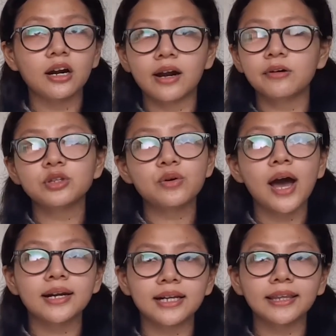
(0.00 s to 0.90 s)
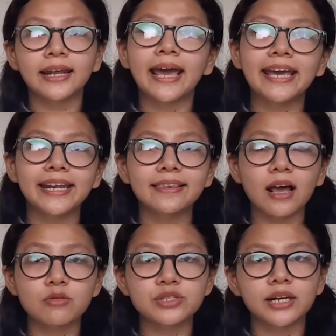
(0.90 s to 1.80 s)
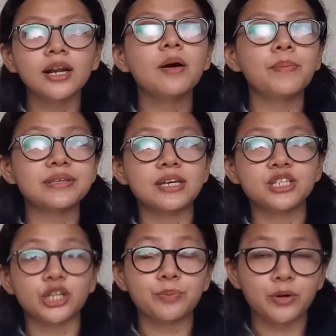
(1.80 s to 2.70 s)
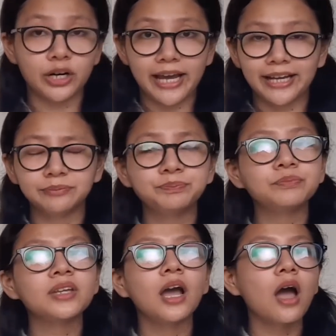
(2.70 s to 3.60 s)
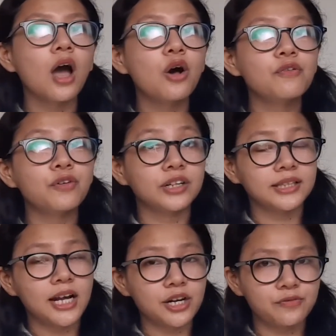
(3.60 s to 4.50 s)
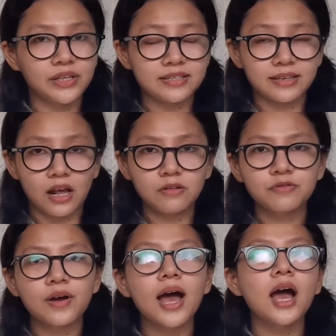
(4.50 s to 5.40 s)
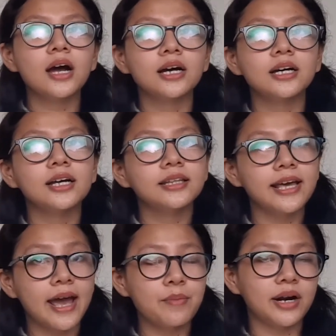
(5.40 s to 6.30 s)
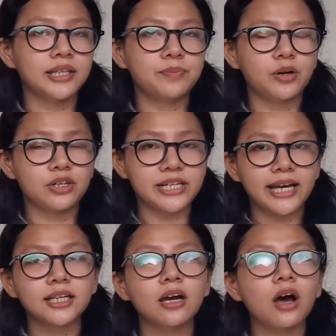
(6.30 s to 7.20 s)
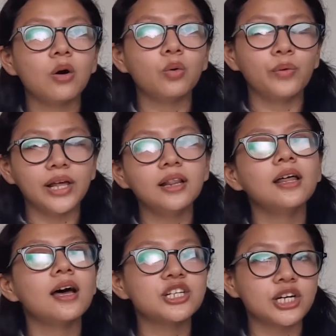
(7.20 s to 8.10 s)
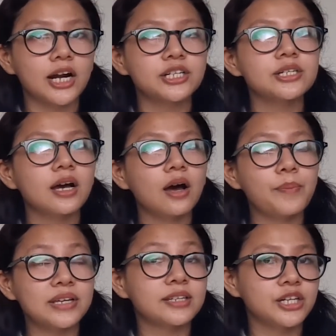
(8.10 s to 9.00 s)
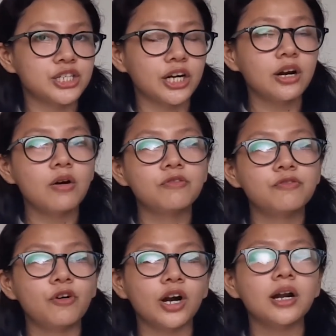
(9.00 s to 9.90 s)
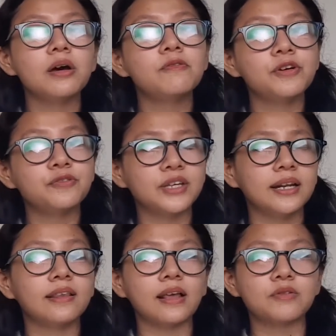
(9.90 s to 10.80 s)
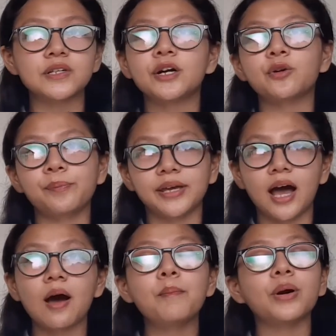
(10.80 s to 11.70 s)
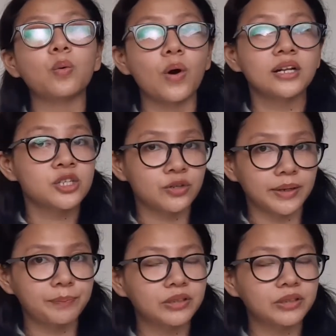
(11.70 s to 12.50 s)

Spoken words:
around 280,000 passengers per day. For the tariff itself, the MRT project will charge a passenger for 15,000 rupiah per one trip.